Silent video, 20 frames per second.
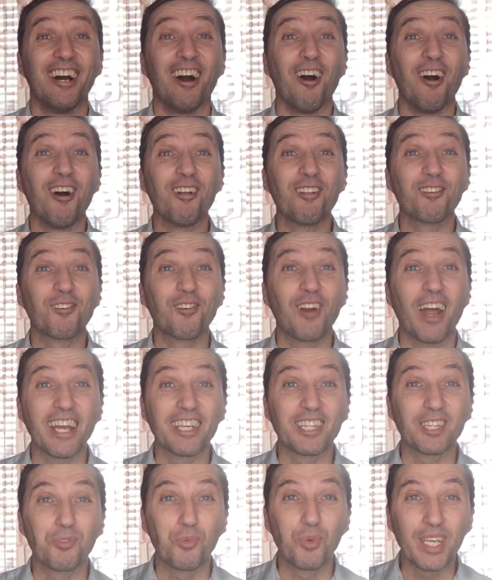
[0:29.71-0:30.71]

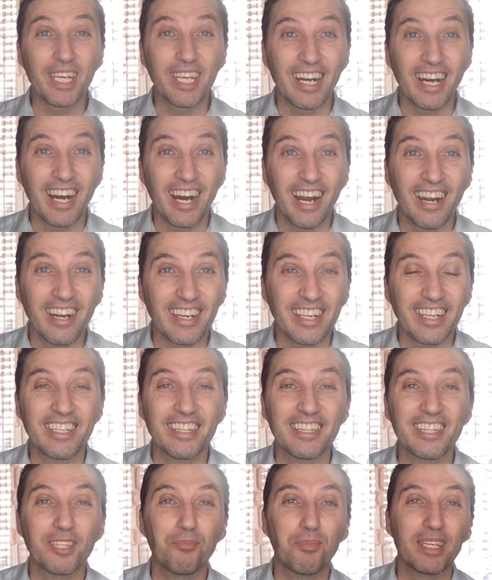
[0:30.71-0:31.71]
Alright, we are
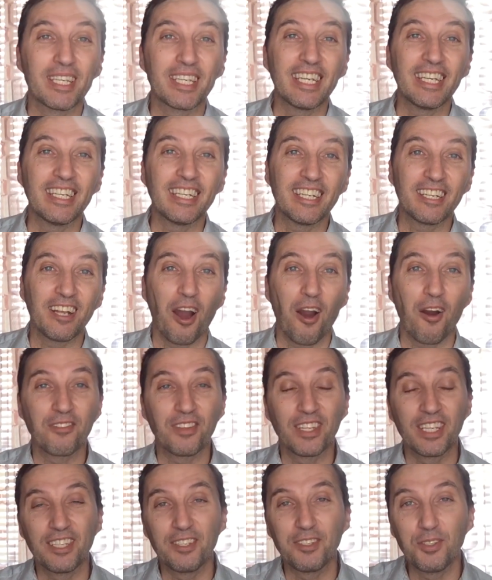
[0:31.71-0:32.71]
in the beginning
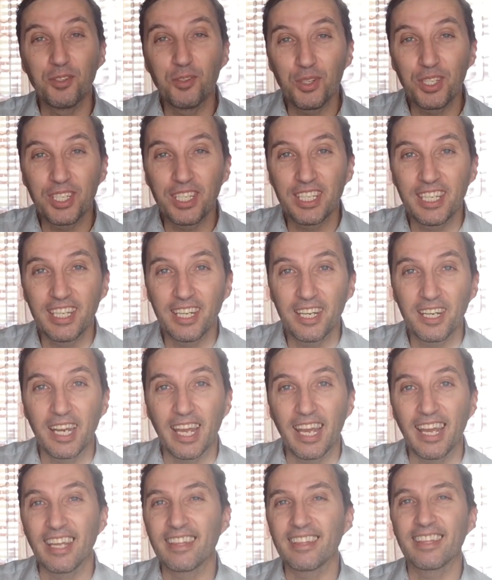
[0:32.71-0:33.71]
of the new
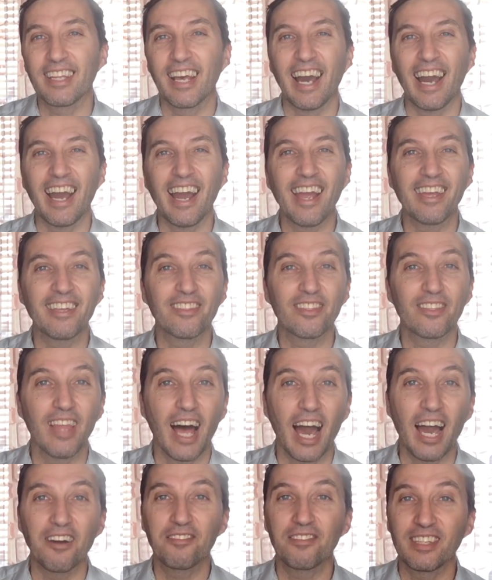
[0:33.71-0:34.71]
year and I
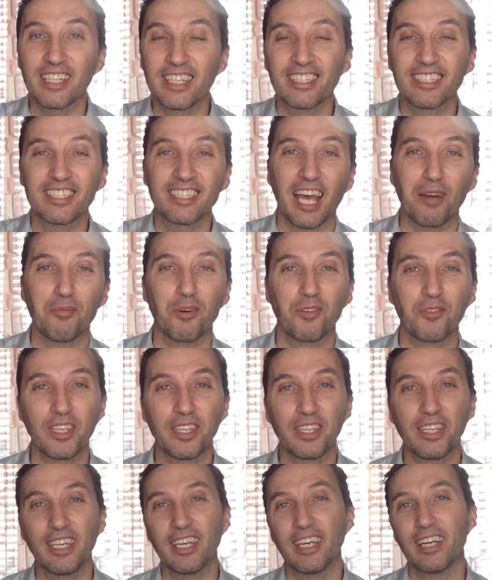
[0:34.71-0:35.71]
love this time of
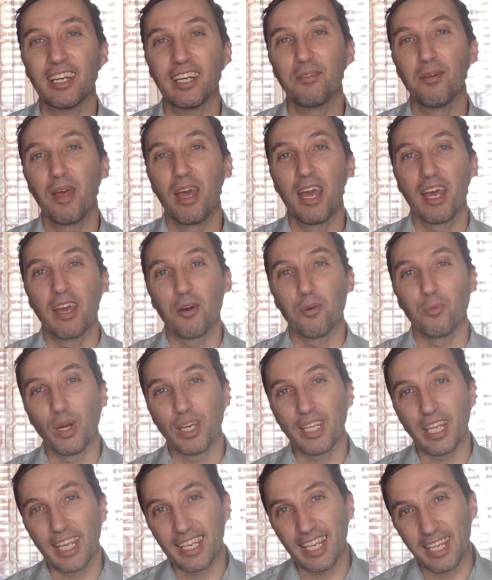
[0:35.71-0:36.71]
the year
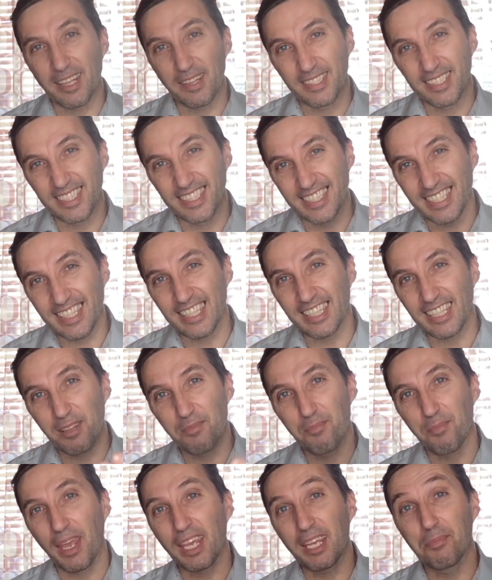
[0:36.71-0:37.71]
when I can sit
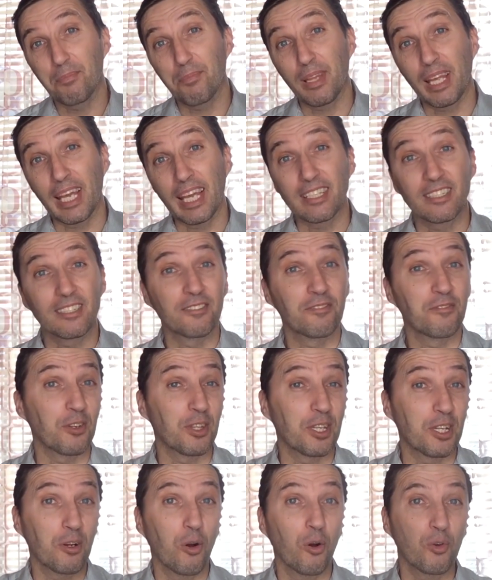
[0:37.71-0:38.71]
and make plans
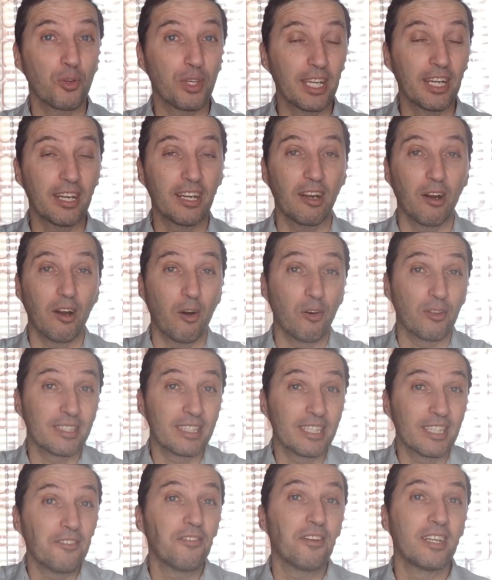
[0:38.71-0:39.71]
for the whole year
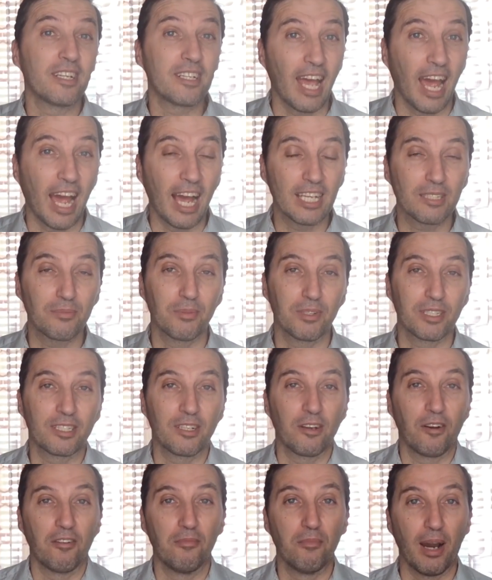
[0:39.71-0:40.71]
on different
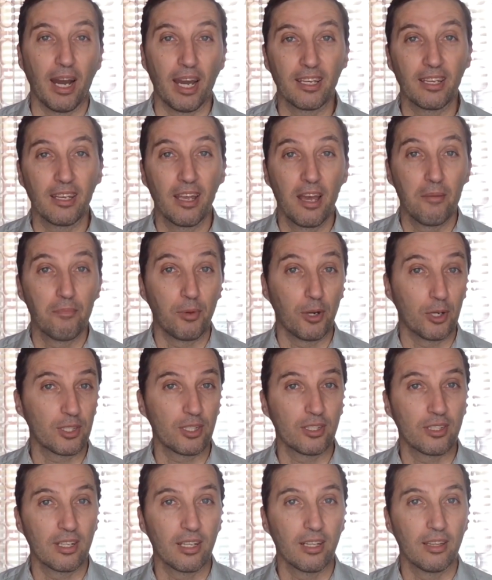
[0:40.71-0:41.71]
aspects of my
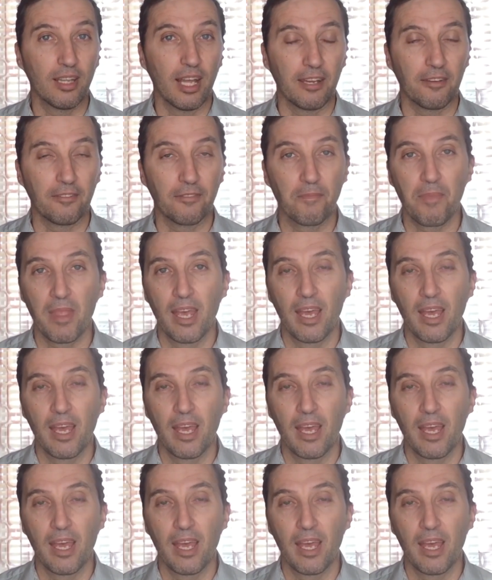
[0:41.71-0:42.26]
personal life.